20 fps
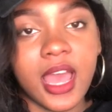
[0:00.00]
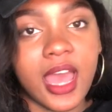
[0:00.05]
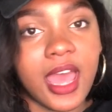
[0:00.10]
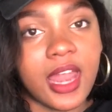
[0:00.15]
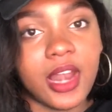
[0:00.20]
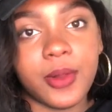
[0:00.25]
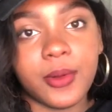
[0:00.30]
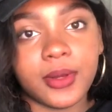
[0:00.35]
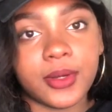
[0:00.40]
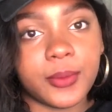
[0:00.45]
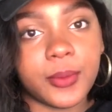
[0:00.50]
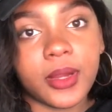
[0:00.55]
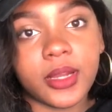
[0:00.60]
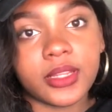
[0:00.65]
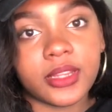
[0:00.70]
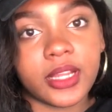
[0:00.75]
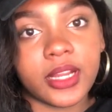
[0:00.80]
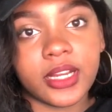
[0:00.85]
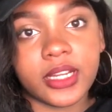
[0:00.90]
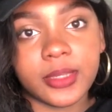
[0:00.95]
I don't want to
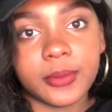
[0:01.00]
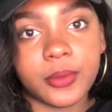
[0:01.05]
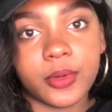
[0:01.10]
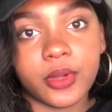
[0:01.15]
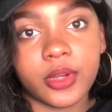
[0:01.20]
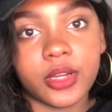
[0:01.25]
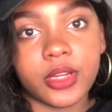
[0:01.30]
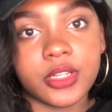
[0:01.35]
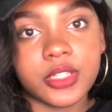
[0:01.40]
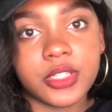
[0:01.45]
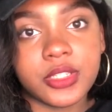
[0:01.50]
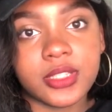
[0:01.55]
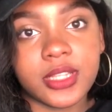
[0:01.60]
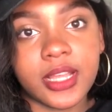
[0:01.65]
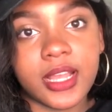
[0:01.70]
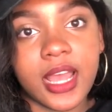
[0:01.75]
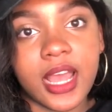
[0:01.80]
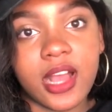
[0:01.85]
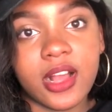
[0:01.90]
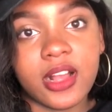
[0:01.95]
work there anymore. She was
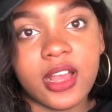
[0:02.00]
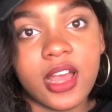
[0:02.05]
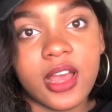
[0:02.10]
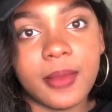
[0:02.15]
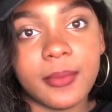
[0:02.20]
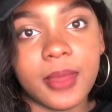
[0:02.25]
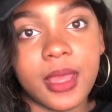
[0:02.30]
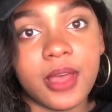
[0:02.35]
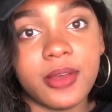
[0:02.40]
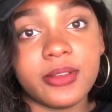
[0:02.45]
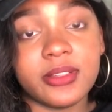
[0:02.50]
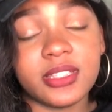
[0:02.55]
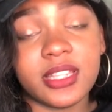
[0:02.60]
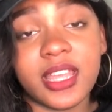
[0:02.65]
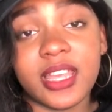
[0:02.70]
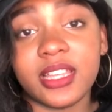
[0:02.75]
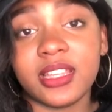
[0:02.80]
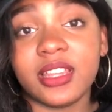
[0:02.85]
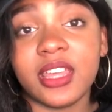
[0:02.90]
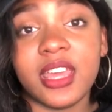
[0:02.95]
like, how come? I was
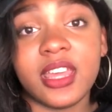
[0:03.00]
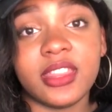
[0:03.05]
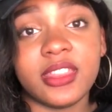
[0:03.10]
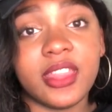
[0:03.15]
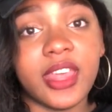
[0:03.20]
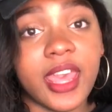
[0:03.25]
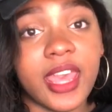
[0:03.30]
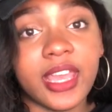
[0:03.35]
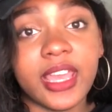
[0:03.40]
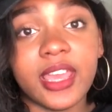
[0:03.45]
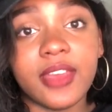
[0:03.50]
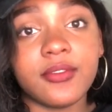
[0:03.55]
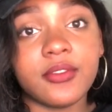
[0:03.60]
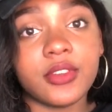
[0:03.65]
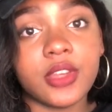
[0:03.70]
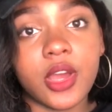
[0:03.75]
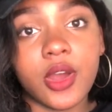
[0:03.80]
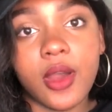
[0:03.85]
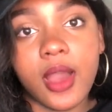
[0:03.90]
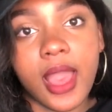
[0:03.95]
like, they give
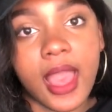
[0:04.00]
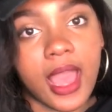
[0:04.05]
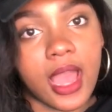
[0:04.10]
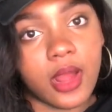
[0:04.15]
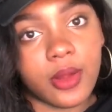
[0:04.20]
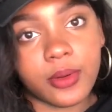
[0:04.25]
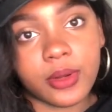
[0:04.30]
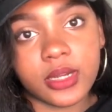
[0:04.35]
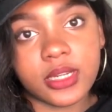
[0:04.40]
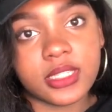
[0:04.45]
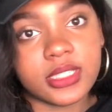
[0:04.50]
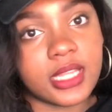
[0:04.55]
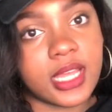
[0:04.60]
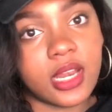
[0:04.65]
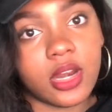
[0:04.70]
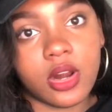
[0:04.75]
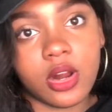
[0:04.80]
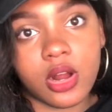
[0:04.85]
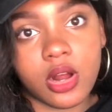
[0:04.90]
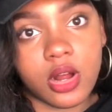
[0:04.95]
no hours
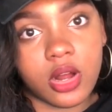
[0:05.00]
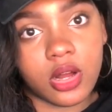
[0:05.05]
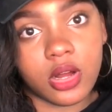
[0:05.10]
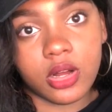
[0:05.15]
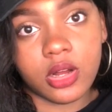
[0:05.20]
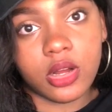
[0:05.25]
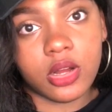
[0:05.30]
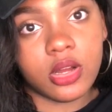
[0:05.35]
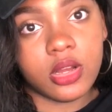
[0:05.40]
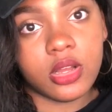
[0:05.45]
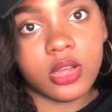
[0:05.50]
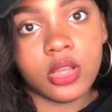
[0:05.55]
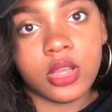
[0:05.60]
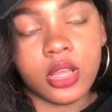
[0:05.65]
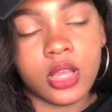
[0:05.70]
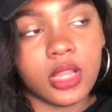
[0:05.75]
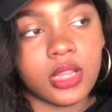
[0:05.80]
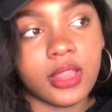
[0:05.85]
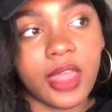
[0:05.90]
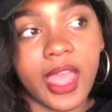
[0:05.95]
at all.
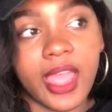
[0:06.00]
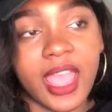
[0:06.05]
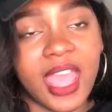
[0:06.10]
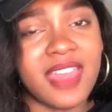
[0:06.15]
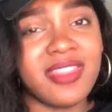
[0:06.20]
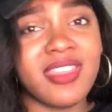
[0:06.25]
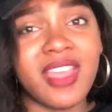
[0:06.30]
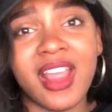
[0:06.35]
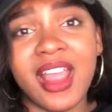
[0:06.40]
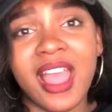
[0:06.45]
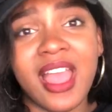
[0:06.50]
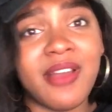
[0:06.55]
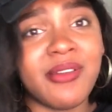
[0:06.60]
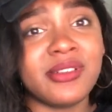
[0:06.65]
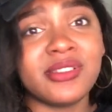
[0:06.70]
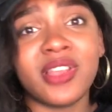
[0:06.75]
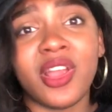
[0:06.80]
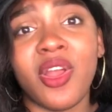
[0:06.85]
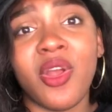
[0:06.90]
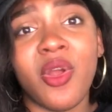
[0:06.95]
Like, and their
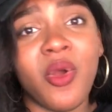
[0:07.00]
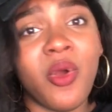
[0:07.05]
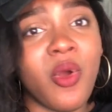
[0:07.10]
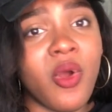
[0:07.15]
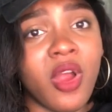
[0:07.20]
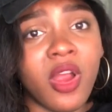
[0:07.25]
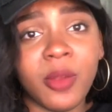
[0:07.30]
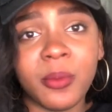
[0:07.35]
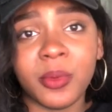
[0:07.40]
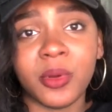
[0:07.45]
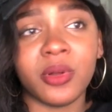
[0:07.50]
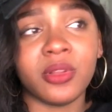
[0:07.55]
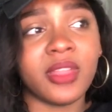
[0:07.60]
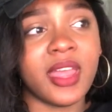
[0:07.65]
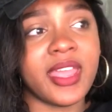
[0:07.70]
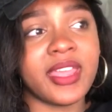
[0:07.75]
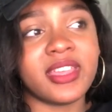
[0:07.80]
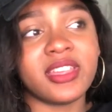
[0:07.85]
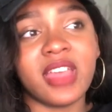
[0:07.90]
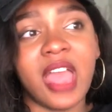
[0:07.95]
hours are horrible.
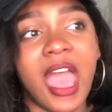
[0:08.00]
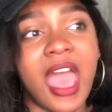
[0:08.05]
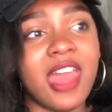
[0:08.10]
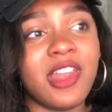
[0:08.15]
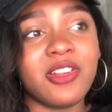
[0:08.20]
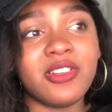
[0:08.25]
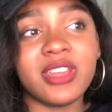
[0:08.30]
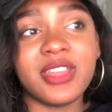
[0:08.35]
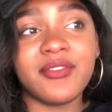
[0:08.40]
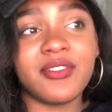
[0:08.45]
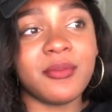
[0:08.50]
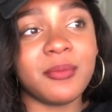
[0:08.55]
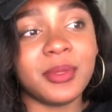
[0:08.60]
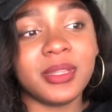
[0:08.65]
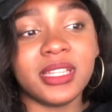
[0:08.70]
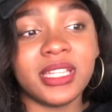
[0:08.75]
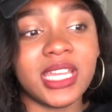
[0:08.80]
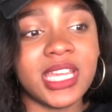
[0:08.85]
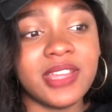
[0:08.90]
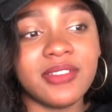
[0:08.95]
Like, I don't even
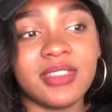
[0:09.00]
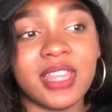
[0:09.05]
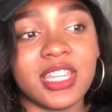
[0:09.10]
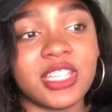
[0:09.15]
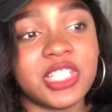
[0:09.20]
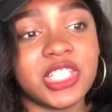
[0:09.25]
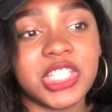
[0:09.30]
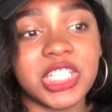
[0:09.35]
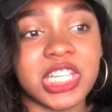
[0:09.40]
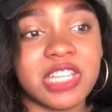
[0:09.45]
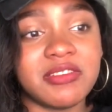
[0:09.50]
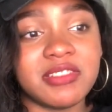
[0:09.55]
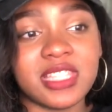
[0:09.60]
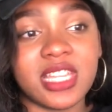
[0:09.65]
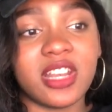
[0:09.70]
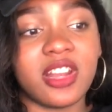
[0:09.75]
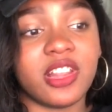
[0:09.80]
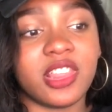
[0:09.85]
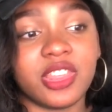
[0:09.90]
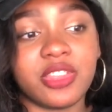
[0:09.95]
believe that shifts
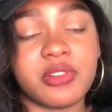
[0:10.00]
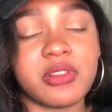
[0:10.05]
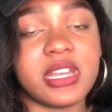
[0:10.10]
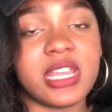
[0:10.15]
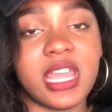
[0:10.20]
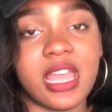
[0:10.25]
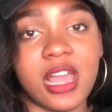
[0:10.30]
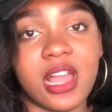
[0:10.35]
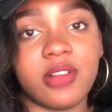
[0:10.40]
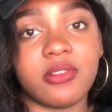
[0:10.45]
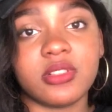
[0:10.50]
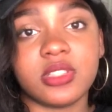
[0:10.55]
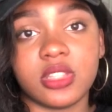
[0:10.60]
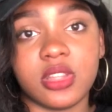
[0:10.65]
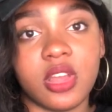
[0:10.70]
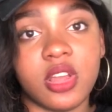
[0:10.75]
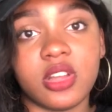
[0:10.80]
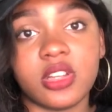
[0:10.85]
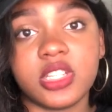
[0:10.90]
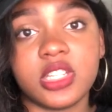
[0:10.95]
that are 3 hours
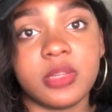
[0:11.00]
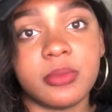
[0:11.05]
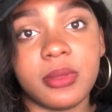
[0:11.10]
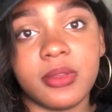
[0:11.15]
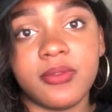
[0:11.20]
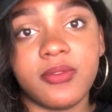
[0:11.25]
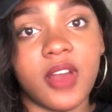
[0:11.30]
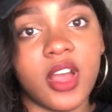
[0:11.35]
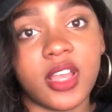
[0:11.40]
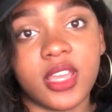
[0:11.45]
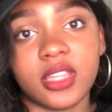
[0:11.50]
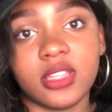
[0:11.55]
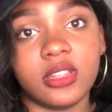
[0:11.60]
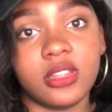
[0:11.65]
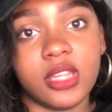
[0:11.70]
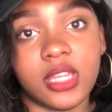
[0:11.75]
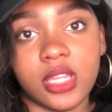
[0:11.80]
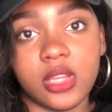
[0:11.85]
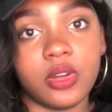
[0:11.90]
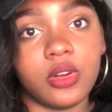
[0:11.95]
long should be
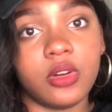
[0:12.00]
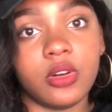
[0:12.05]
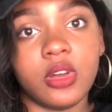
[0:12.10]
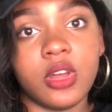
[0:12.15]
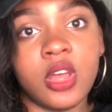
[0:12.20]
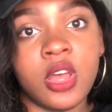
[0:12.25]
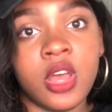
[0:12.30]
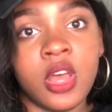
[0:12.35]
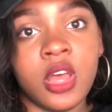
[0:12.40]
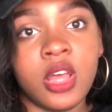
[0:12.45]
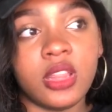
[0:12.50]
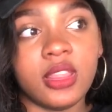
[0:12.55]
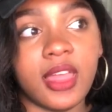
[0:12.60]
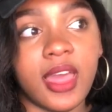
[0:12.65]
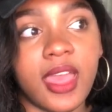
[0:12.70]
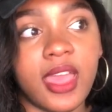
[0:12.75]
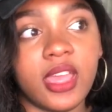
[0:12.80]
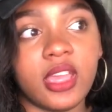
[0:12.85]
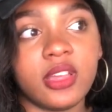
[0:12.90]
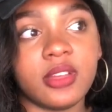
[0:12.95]
fucking legal.
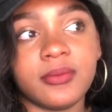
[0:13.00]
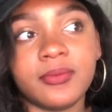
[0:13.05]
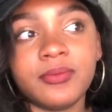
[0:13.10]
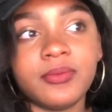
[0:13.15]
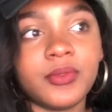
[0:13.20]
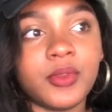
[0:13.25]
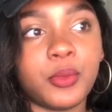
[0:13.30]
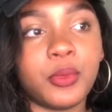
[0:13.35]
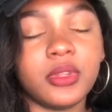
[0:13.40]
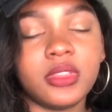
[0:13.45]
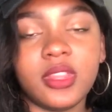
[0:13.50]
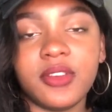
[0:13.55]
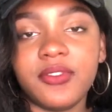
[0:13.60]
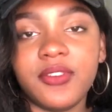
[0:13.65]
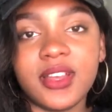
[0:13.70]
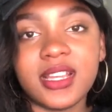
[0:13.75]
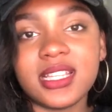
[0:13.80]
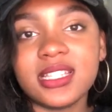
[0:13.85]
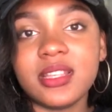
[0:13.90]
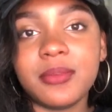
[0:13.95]
Like, what the
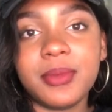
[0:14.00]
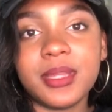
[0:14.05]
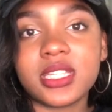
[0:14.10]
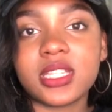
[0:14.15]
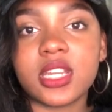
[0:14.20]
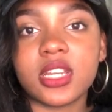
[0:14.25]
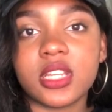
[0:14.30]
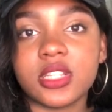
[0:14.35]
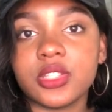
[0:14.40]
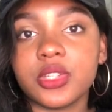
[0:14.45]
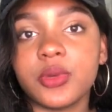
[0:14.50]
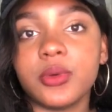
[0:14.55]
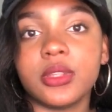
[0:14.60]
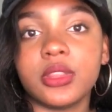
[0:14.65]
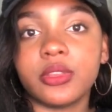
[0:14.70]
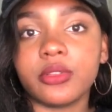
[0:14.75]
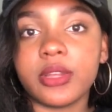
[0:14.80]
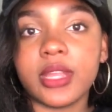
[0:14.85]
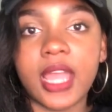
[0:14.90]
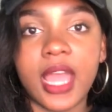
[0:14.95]
fuck is a bitch gonna do
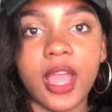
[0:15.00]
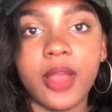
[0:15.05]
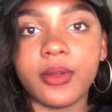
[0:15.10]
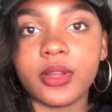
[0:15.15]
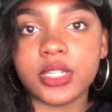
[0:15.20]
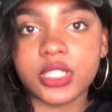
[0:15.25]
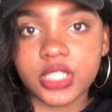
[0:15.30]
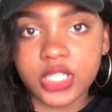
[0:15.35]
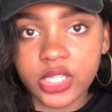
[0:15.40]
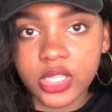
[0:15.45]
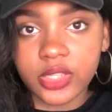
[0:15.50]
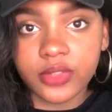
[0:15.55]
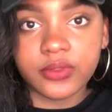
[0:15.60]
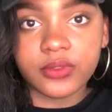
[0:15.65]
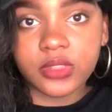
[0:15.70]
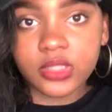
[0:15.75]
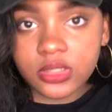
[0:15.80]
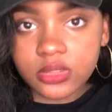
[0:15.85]
with 3 hour shift?